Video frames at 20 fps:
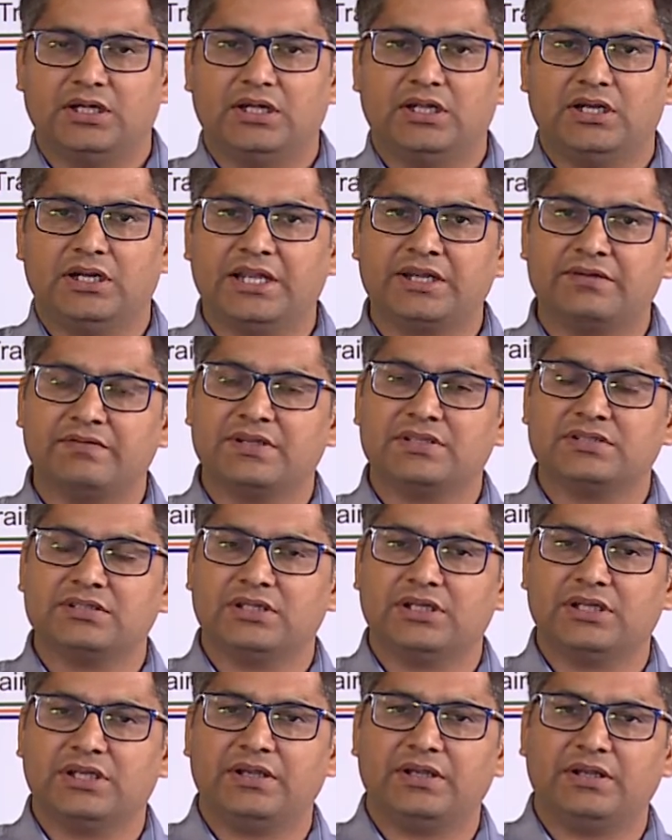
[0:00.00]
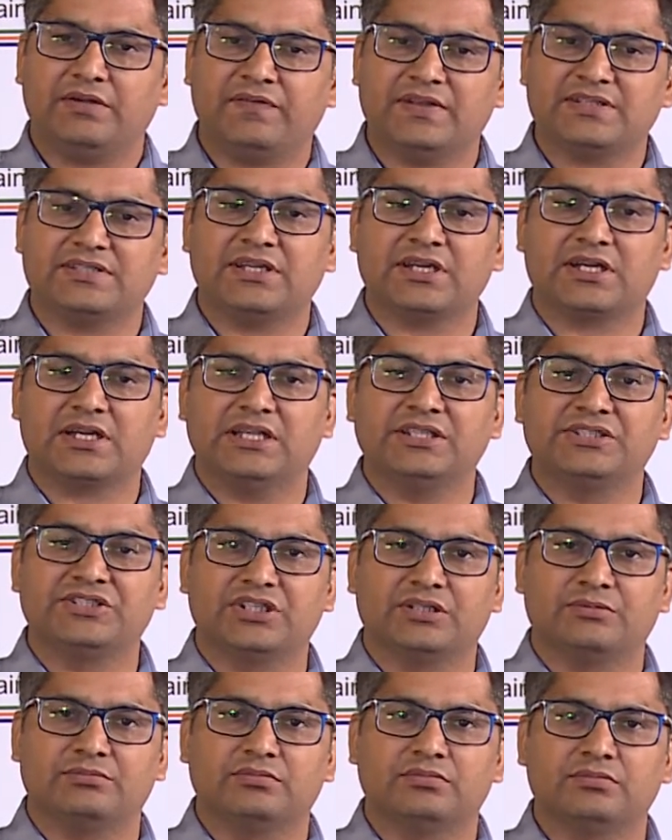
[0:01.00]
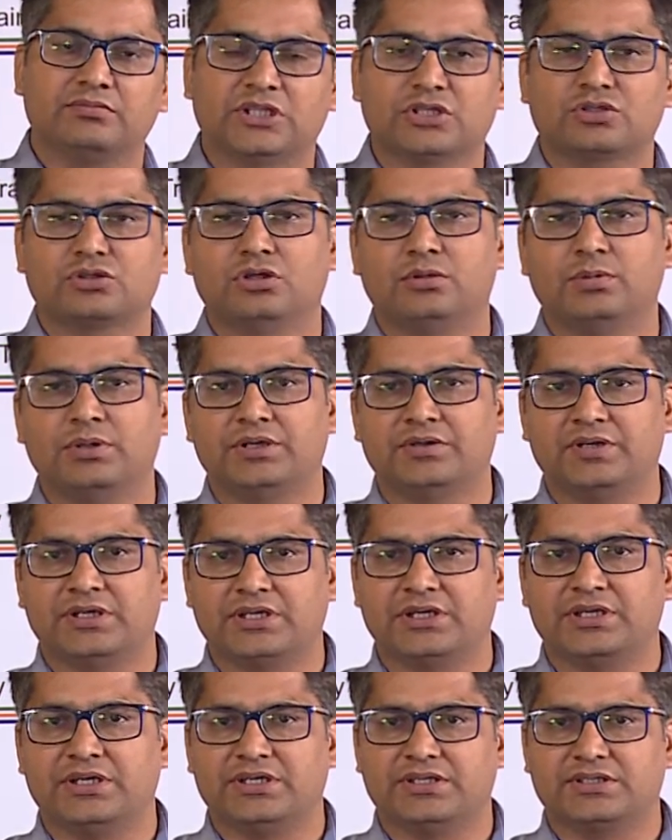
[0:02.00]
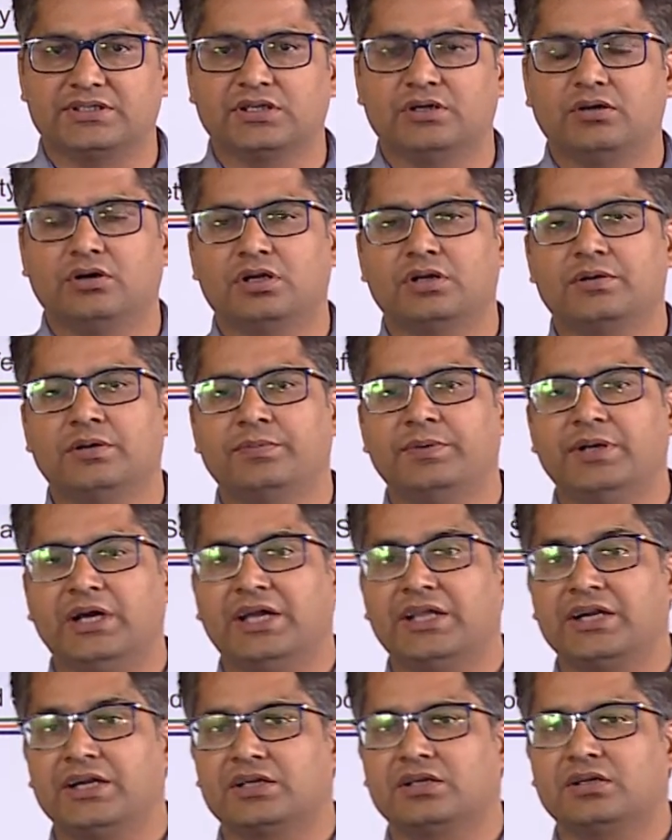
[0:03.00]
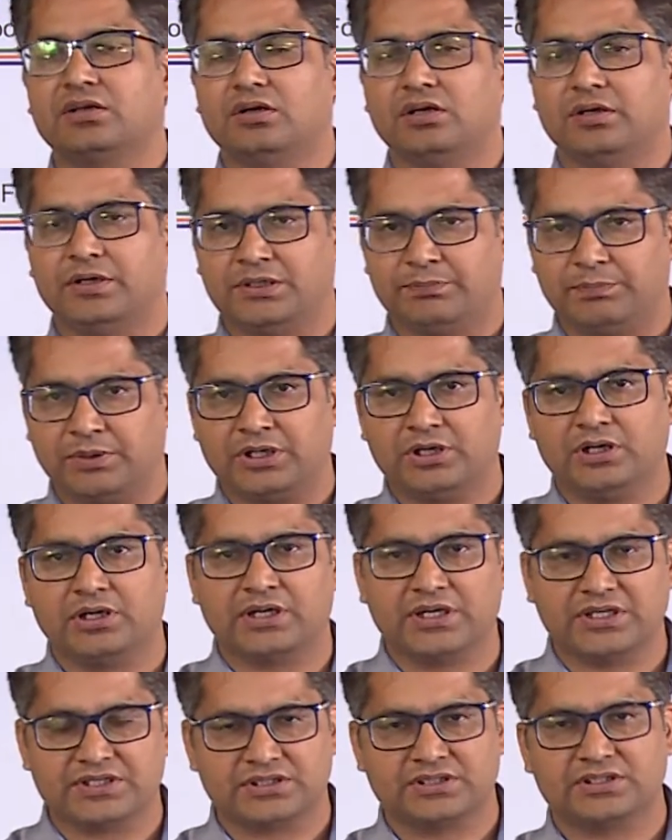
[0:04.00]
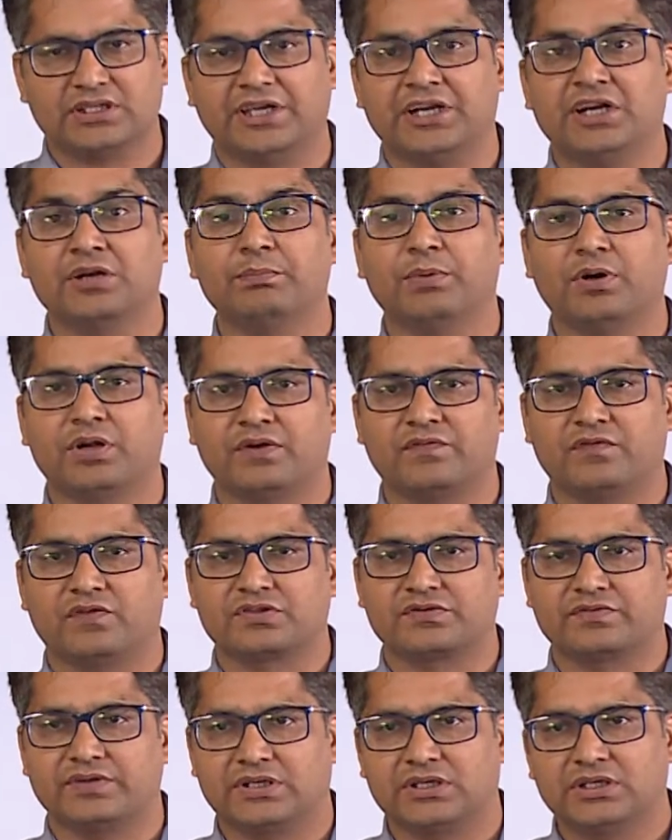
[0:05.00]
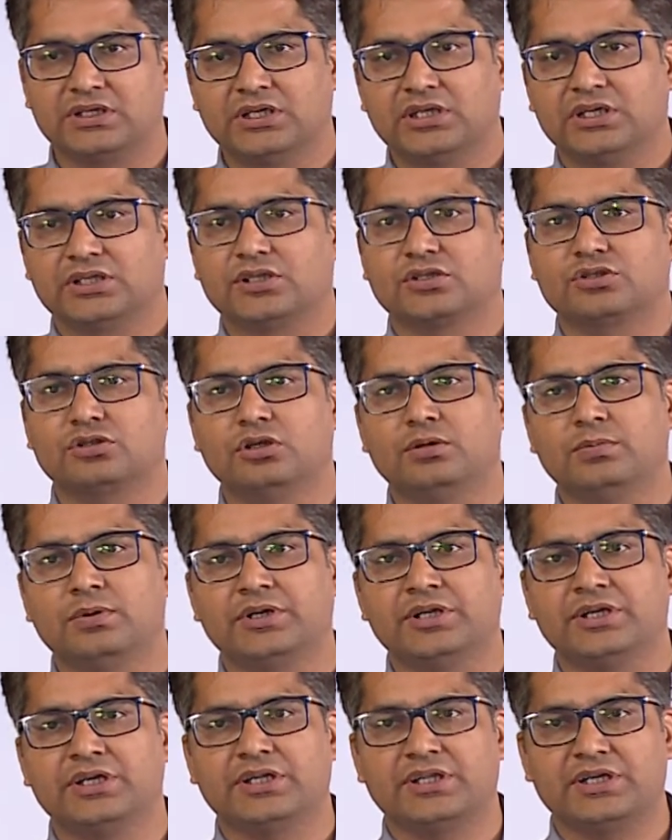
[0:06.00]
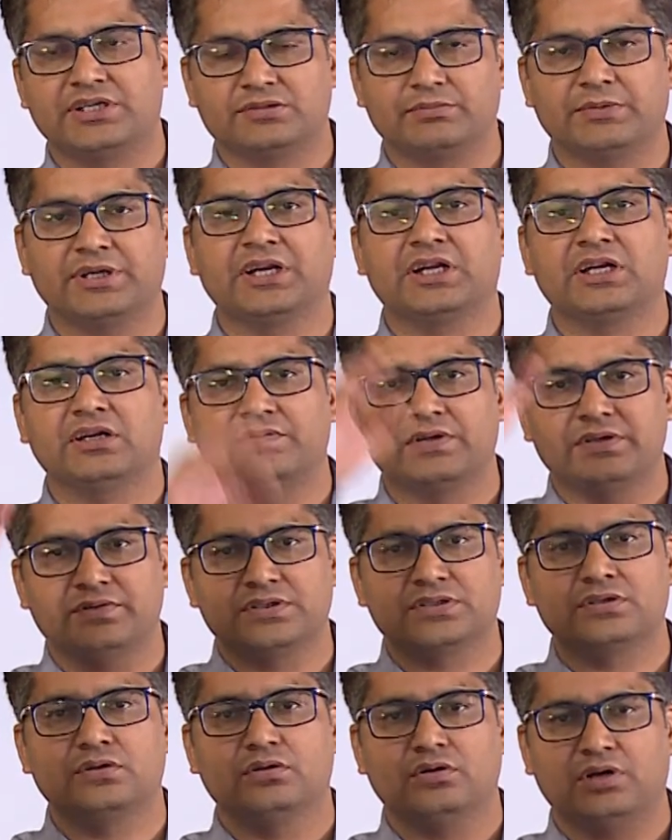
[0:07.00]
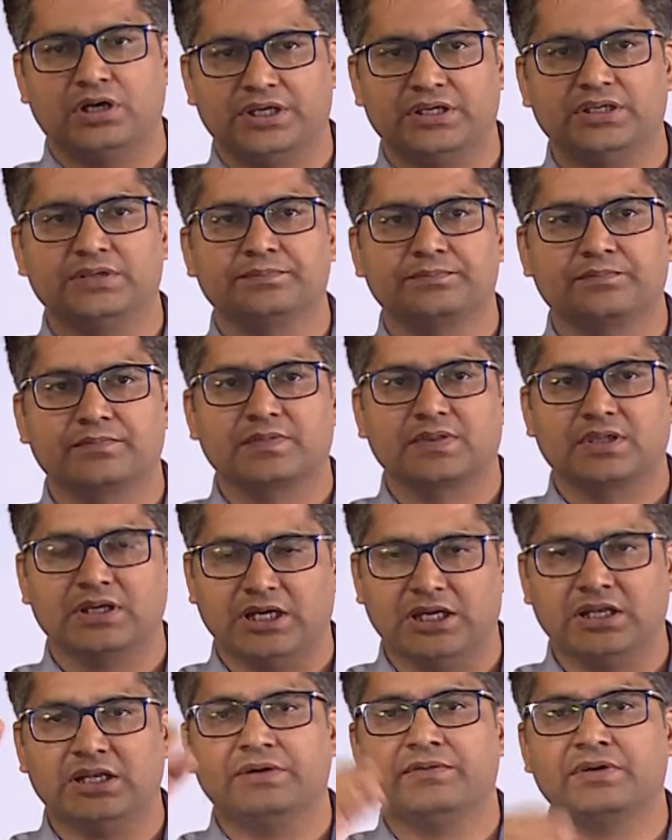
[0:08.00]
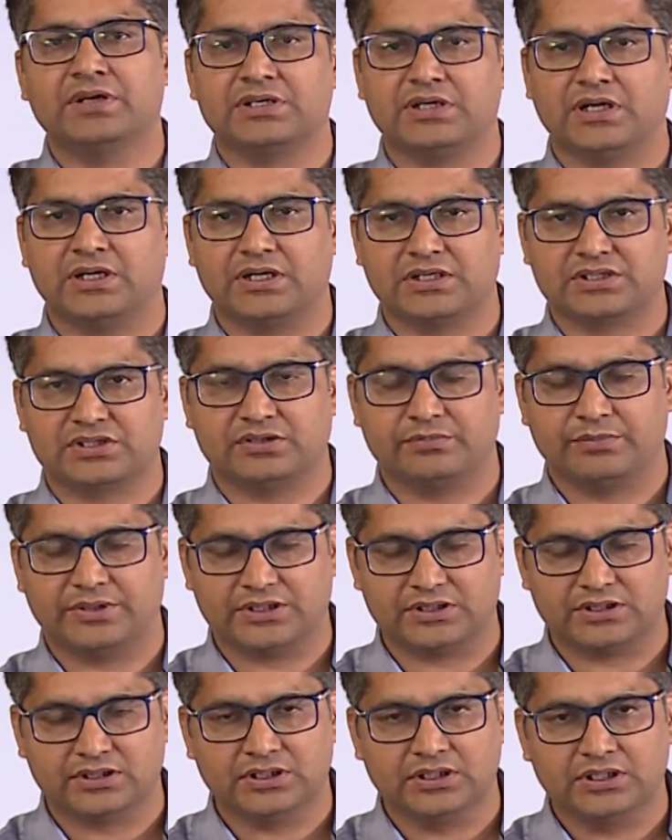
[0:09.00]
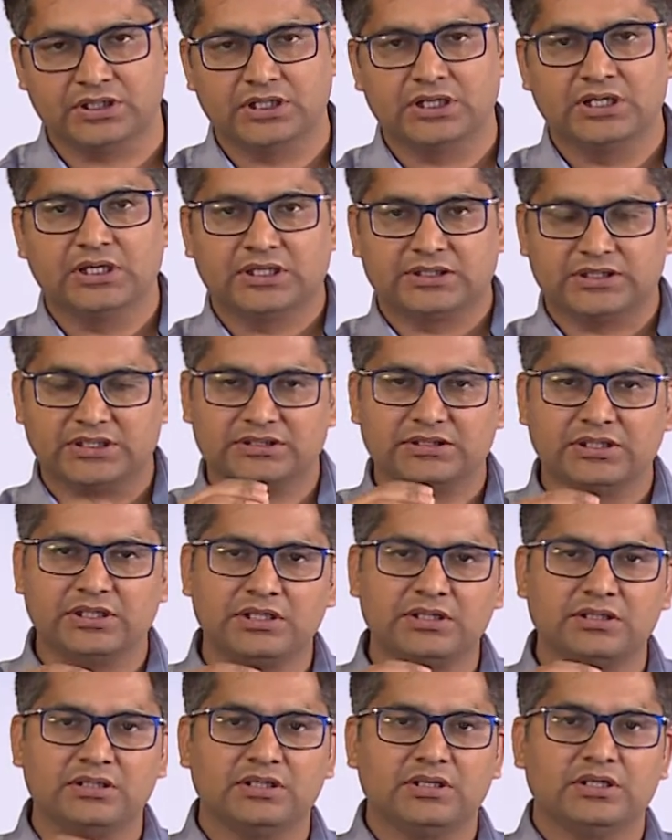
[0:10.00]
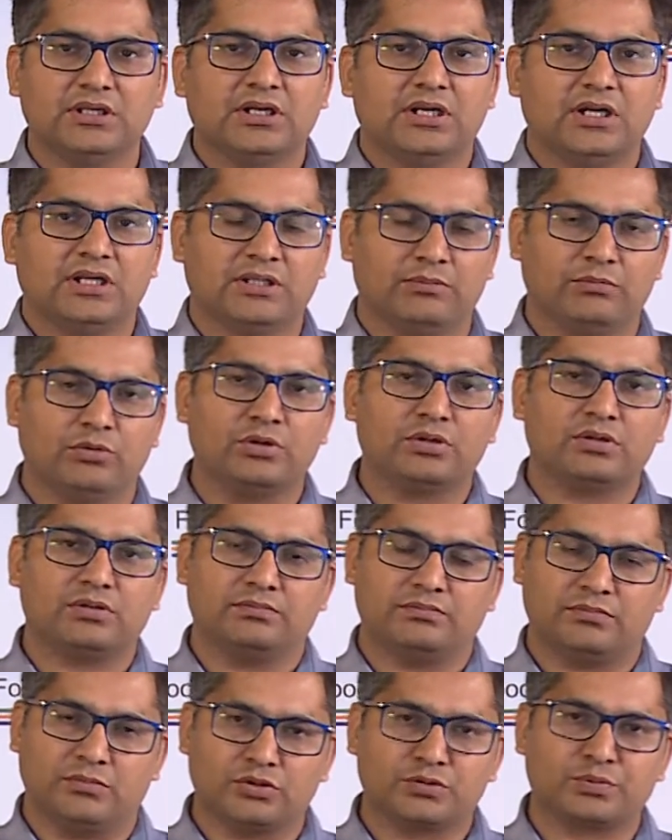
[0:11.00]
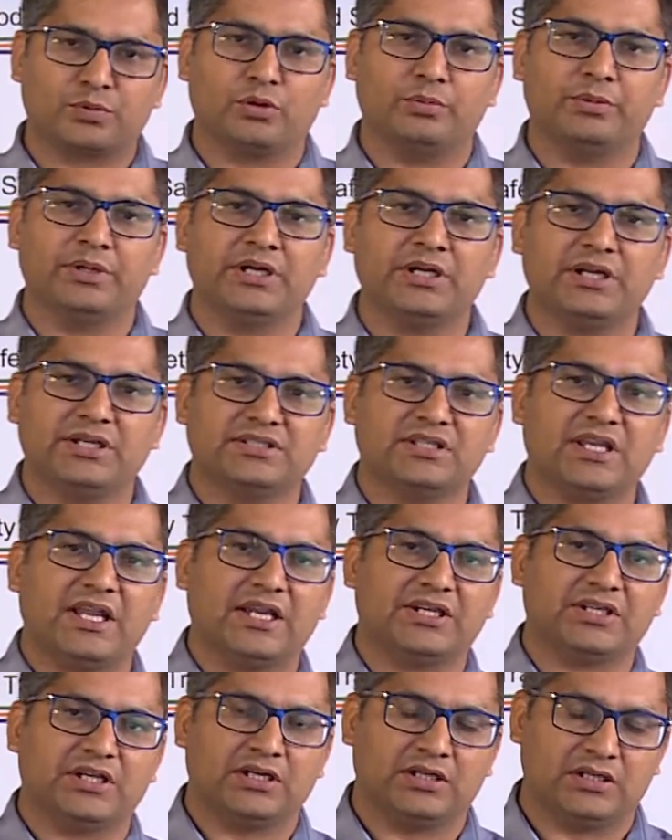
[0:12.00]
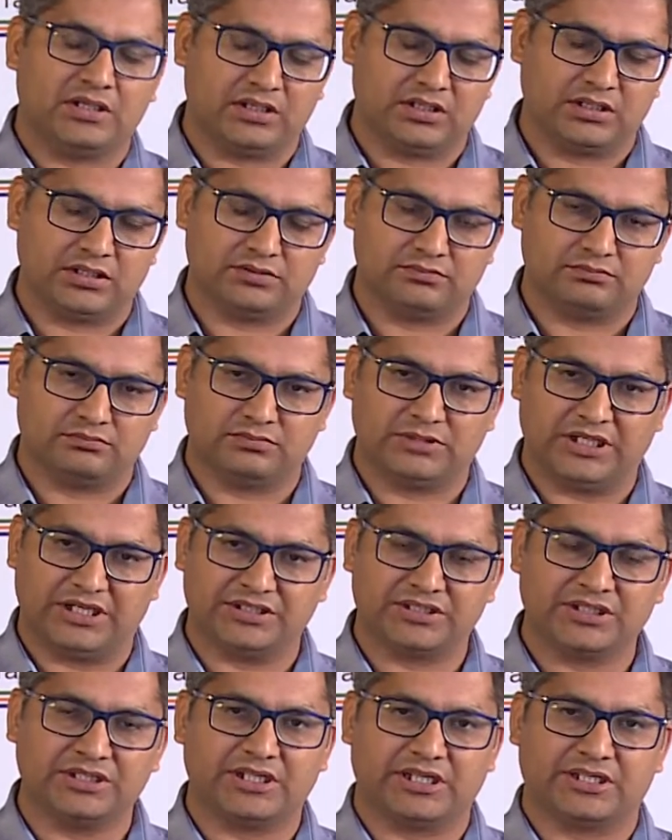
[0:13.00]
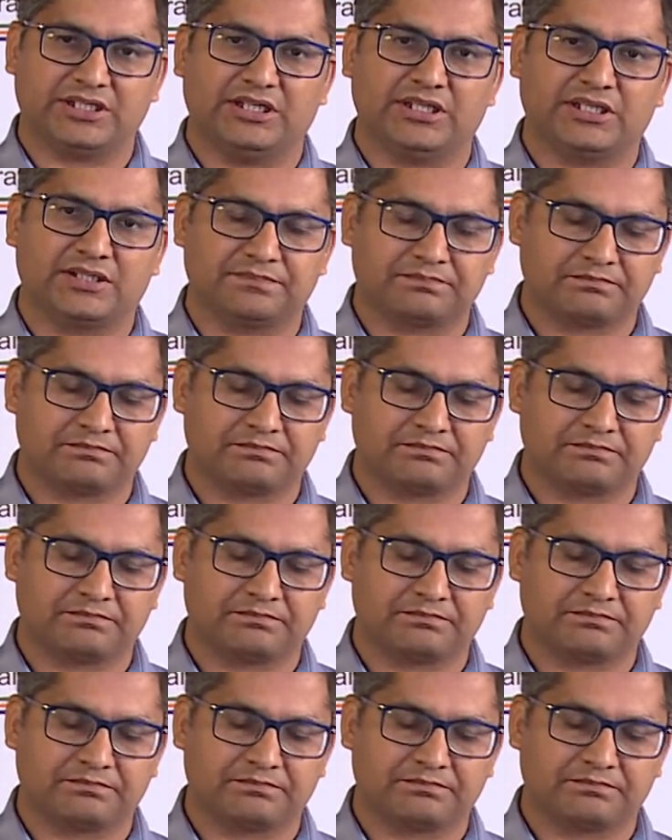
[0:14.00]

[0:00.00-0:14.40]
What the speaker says: Likewise, if I say calcium, the solubility will increase, or maybe iron, in particular case is iron pyrophosphate, the solubility increase, my recovery will go high. I will never underestimate. Then third, the most prominent is dilution technique.